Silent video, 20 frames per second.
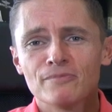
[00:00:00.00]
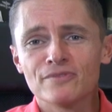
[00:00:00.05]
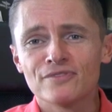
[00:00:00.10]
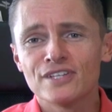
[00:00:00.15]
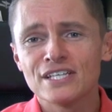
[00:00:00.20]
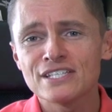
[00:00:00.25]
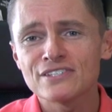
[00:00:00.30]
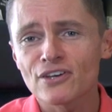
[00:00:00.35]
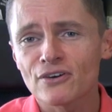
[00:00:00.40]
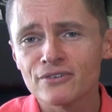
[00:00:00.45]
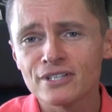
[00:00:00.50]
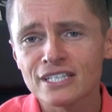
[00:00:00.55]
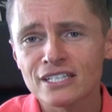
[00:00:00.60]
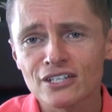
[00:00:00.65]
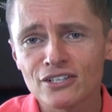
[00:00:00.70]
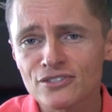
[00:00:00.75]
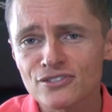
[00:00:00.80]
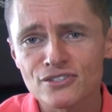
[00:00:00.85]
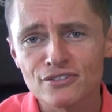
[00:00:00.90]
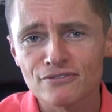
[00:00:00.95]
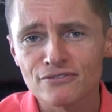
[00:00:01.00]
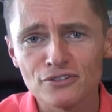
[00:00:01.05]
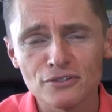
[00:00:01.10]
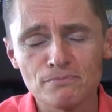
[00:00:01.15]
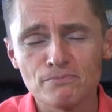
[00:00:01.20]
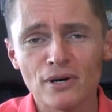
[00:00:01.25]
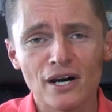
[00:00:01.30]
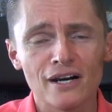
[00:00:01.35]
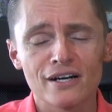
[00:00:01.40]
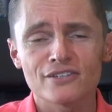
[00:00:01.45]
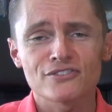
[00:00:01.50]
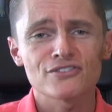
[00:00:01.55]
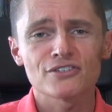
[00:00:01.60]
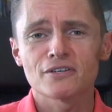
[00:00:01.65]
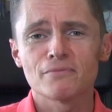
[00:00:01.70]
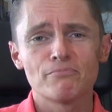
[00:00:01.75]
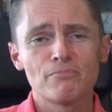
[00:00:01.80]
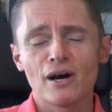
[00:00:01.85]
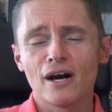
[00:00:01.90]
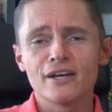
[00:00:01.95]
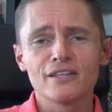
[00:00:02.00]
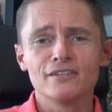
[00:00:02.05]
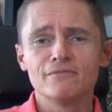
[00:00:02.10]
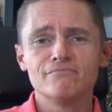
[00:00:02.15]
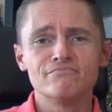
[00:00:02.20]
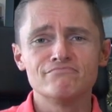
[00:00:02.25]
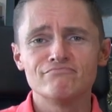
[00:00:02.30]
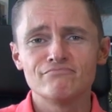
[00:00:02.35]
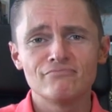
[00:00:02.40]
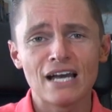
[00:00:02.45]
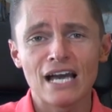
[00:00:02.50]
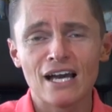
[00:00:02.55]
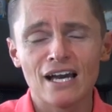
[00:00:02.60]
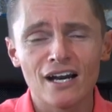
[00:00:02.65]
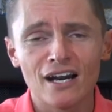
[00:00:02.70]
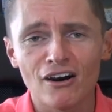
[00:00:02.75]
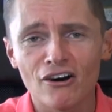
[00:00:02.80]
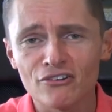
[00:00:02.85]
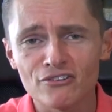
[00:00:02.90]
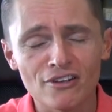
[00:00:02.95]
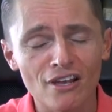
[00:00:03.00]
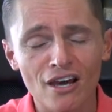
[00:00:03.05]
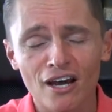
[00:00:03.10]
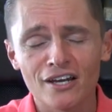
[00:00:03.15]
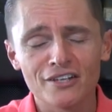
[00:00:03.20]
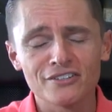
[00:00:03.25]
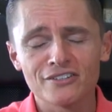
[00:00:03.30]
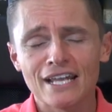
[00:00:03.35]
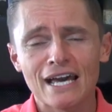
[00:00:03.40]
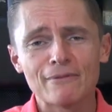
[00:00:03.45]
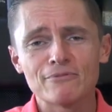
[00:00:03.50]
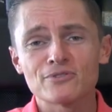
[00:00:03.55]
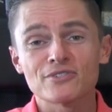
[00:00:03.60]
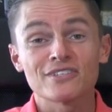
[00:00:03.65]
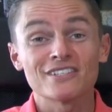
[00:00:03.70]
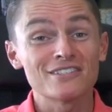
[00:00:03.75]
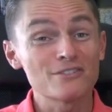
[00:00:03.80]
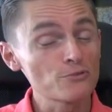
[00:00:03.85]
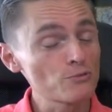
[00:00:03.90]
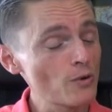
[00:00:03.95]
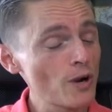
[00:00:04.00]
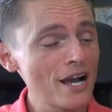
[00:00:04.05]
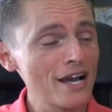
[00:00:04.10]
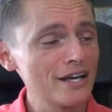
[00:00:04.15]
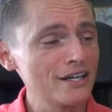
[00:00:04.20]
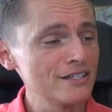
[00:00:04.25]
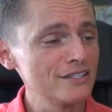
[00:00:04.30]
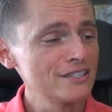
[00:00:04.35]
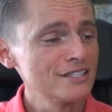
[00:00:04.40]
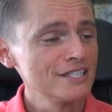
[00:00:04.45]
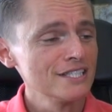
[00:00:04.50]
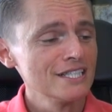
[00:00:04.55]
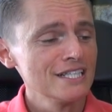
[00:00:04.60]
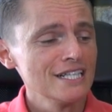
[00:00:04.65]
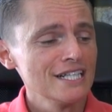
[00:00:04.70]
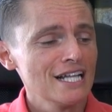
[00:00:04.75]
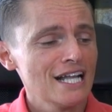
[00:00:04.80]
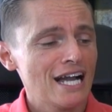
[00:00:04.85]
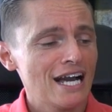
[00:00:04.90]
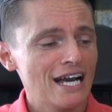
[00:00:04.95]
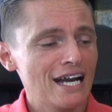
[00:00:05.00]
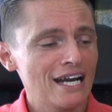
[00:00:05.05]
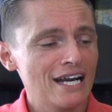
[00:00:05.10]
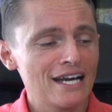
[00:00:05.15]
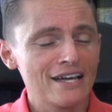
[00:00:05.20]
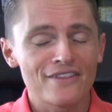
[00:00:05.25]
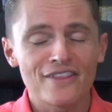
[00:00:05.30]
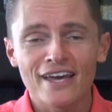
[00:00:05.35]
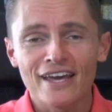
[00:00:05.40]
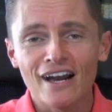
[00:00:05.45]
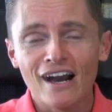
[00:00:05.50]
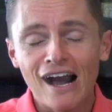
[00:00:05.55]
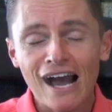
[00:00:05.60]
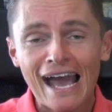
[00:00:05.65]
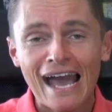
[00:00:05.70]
These only cost a few bucks. You can buy them online on Amazon as well. They are